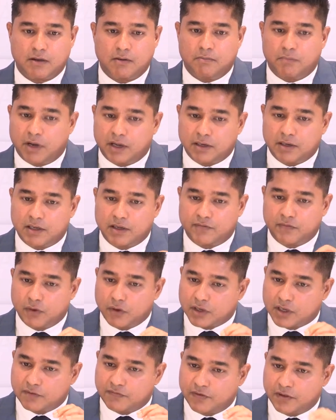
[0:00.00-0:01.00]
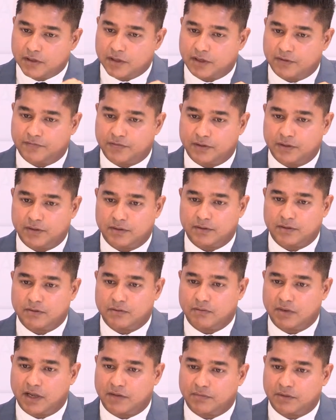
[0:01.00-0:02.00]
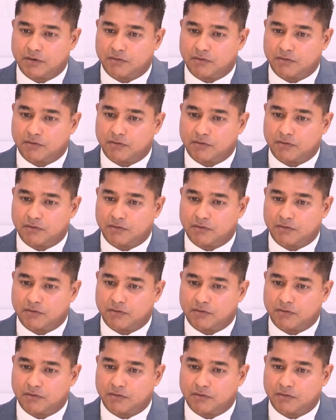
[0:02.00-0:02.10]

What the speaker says: But if you look at Philadelphia, we have